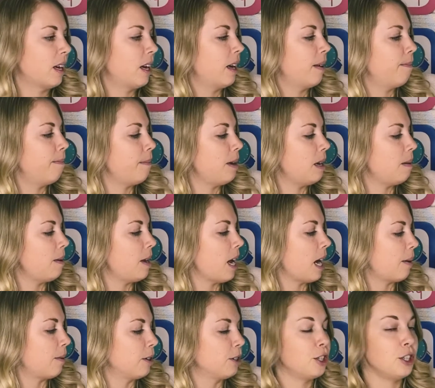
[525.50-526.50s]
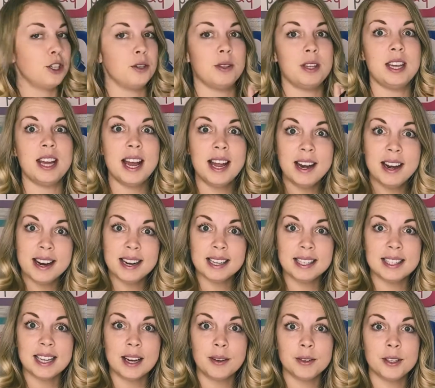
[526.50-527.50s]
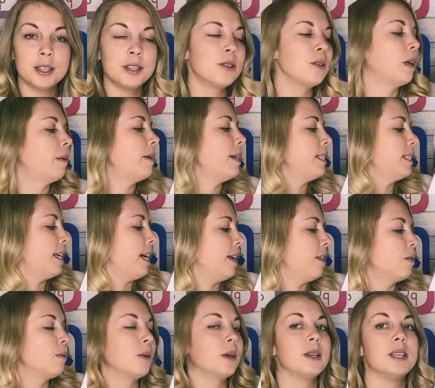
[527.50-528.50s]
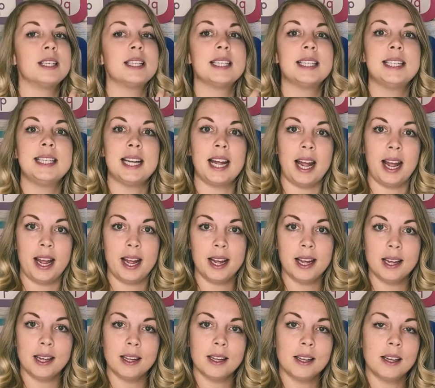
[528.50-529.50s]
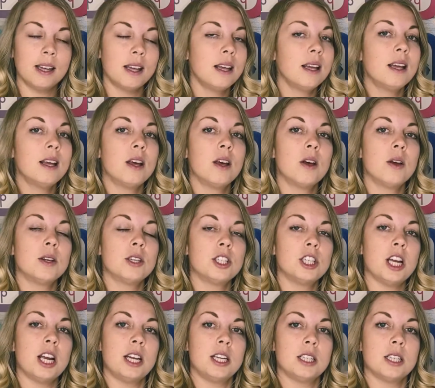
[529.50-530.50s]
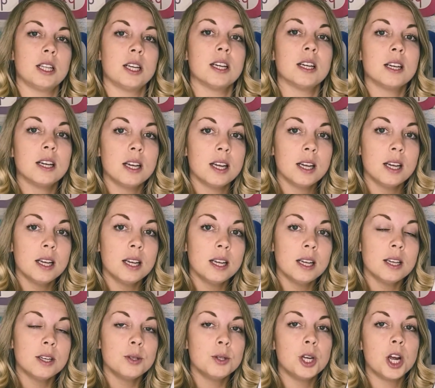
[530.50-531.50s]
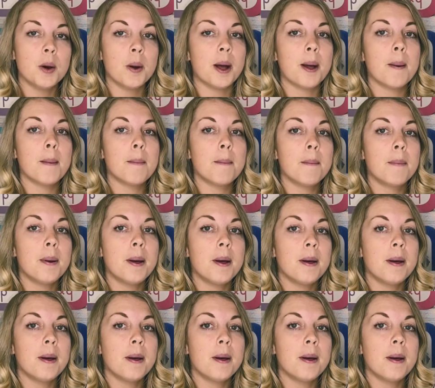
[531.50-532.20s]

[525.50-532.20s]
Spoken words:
Maybe I want to do the ending sound. So I might say the word is dig. Change the g to a p.